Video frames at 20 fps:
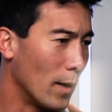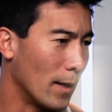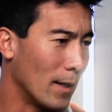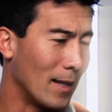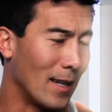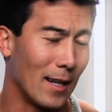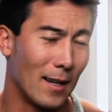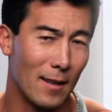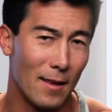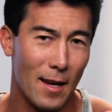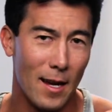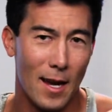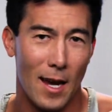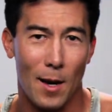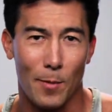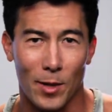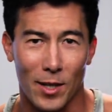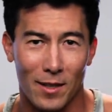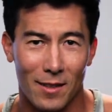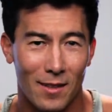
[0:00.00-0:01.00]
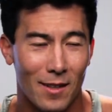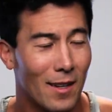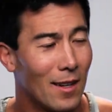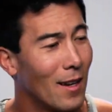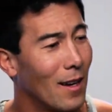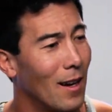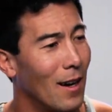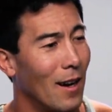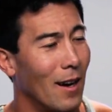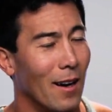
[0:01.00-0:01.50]
get in the habit
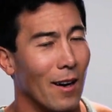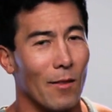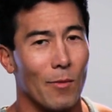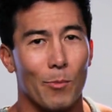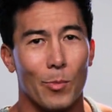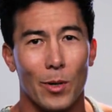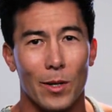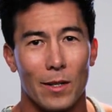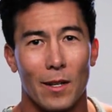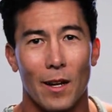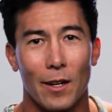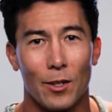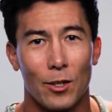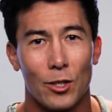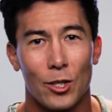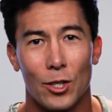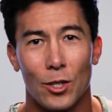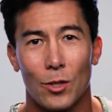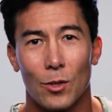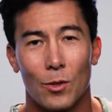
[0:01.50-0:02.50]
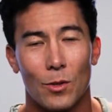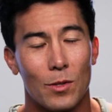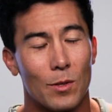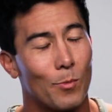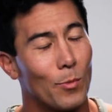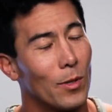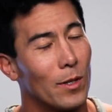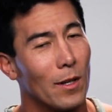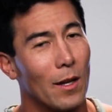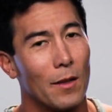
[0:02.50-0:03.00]
of putting on your shoes,
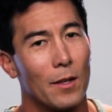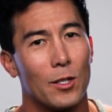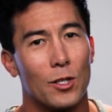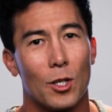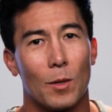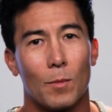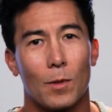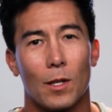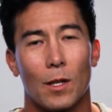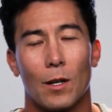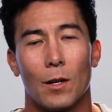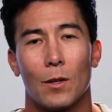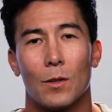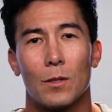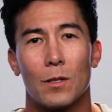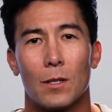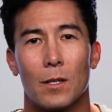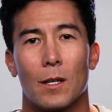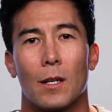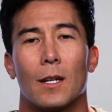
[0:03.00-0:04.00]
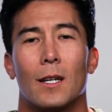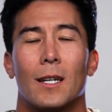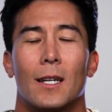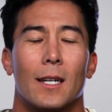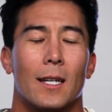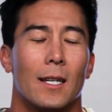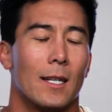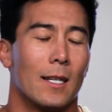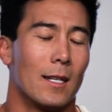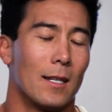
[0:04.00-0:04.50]
putting on the gym clothes,
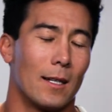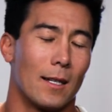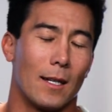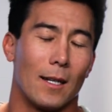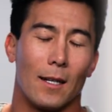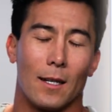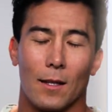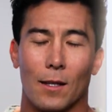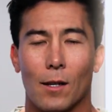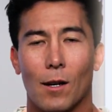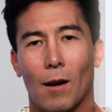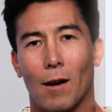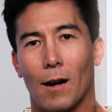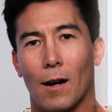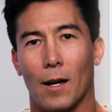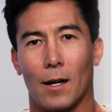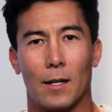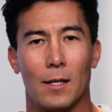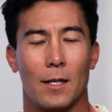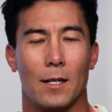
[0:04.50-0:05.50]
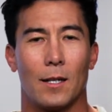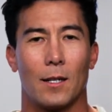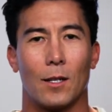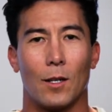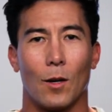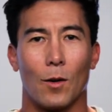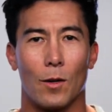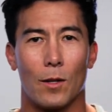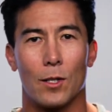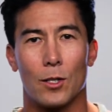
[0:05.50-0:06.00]
get in the car,
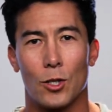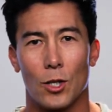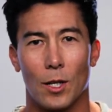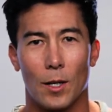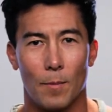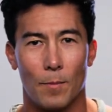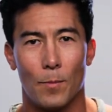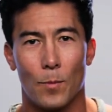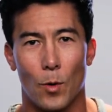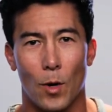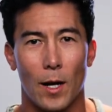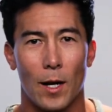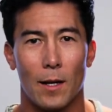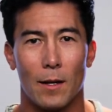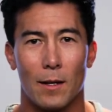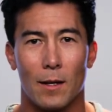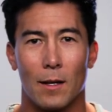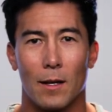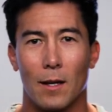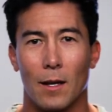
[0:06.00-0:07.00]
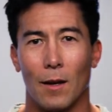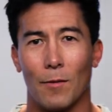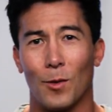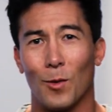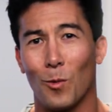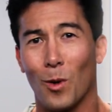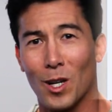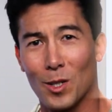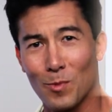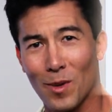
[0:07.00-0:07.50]
go to the gym, right? If you
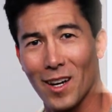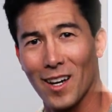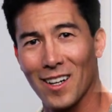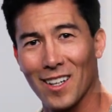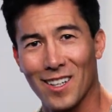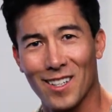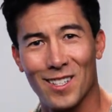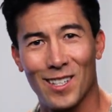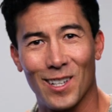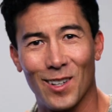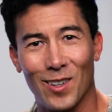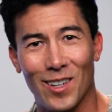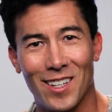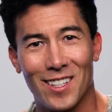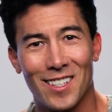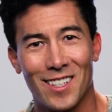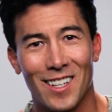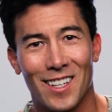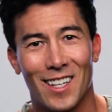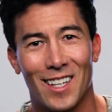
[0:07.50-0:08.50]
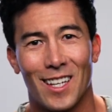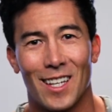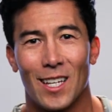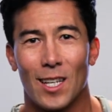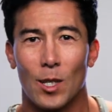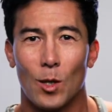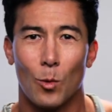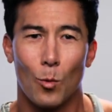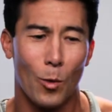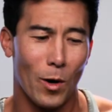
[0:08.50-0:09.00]
watch my etiquette series,
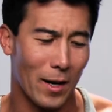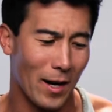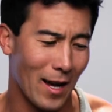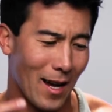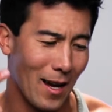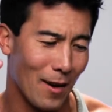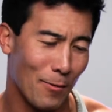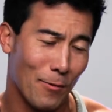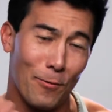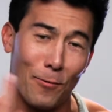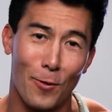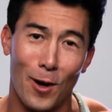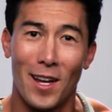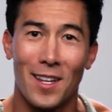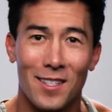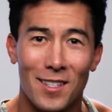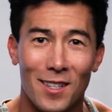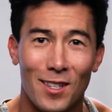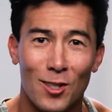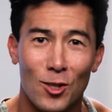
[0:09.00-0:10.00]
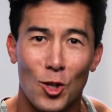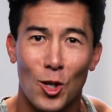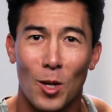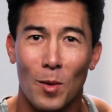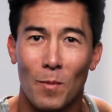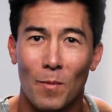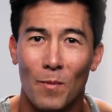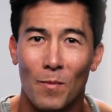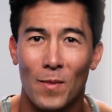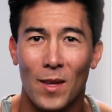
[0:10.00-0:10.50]
you wanna have friends at the
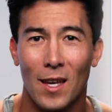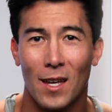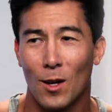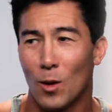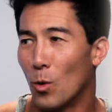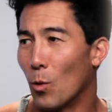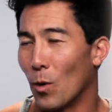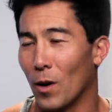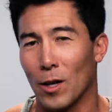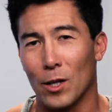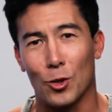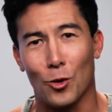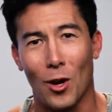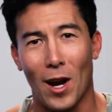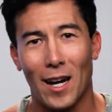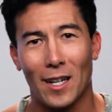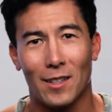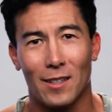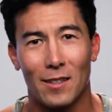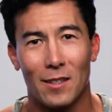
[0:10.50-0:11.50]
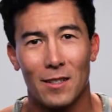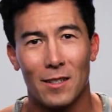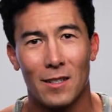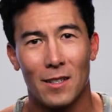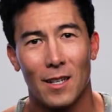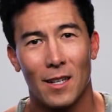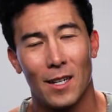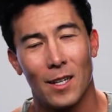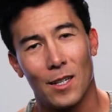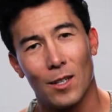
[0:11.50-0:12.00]
gym who are attractors.
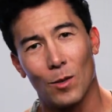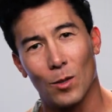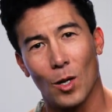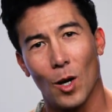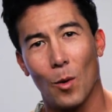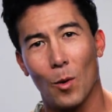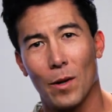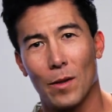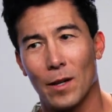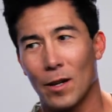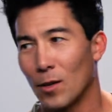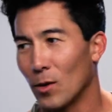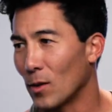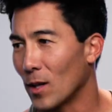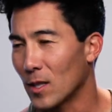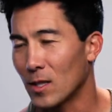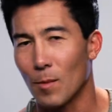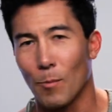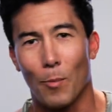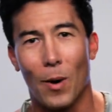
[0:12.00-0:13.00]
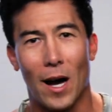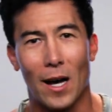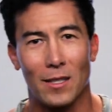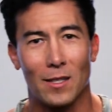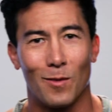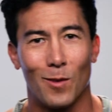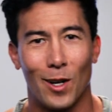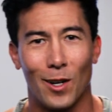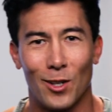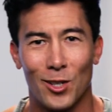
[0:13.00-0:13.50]
You'll go in there, you'll get some
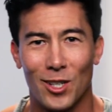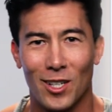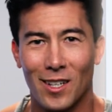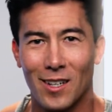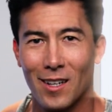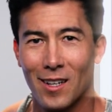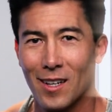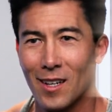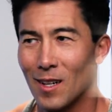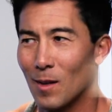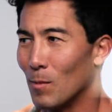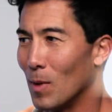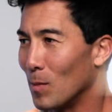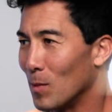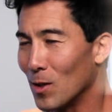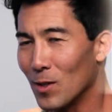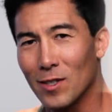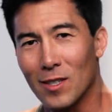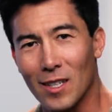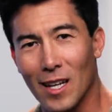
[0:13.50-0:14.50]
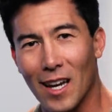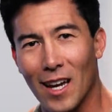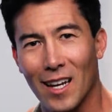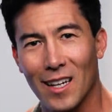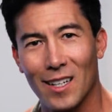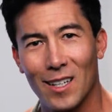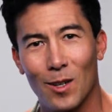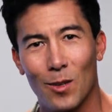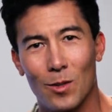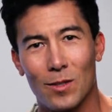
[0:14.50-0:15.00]
positive energy. Maybe you'll see
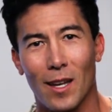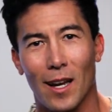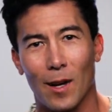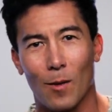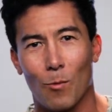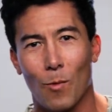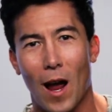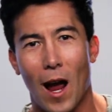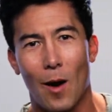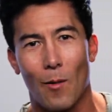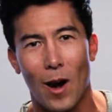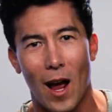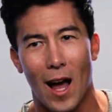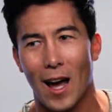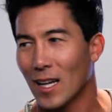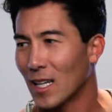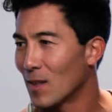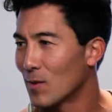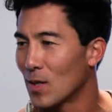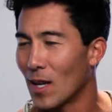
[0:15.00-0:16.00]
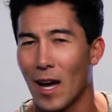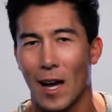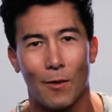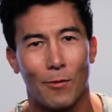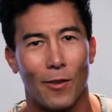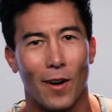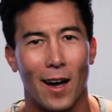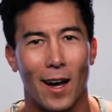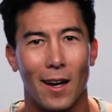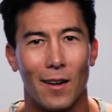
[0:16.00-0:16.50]
Andy who's like, rah, rah, gives you a high
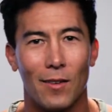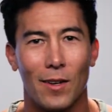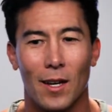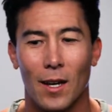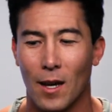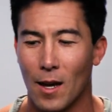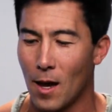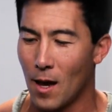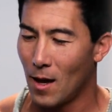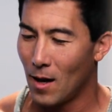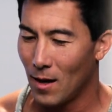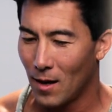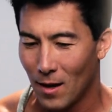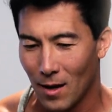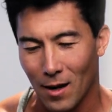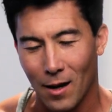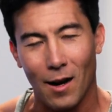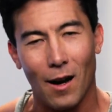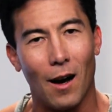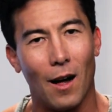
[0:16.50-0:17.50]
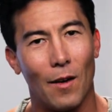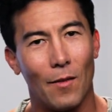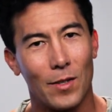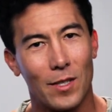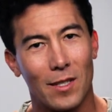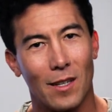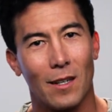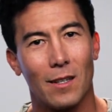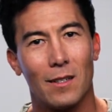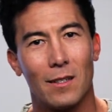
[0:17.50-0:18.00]
five. All of a
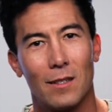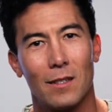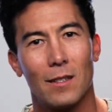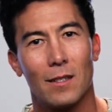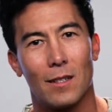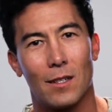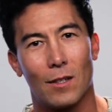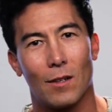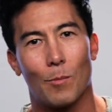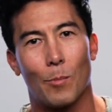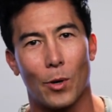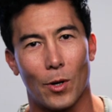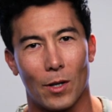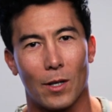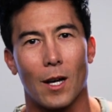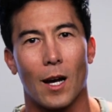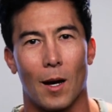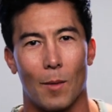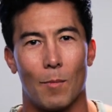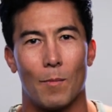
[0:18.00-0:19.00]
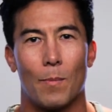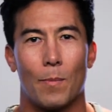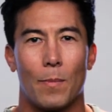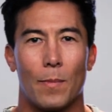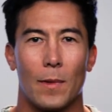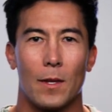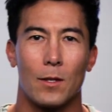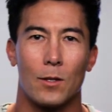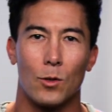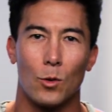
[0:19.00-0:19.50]
sudden, you'll perk up.
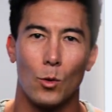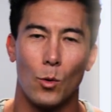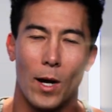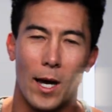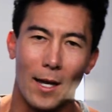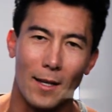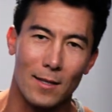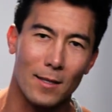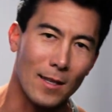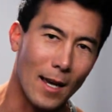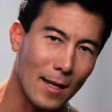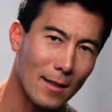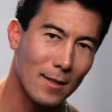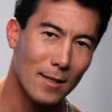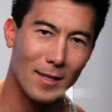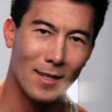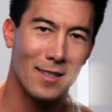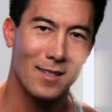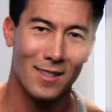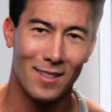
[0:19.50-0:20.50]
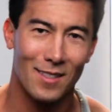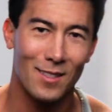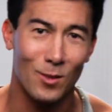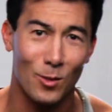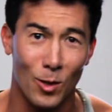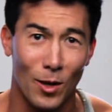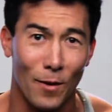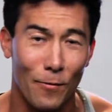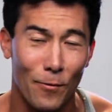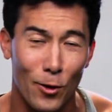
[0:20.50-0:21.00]
Do a set, do
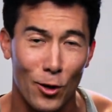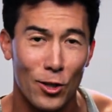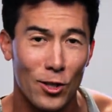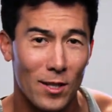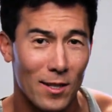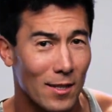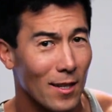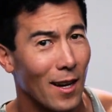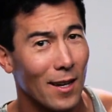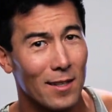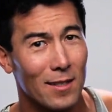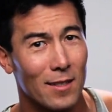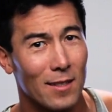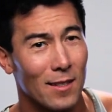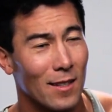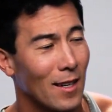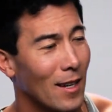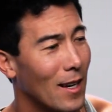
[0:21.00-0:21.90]
your first set,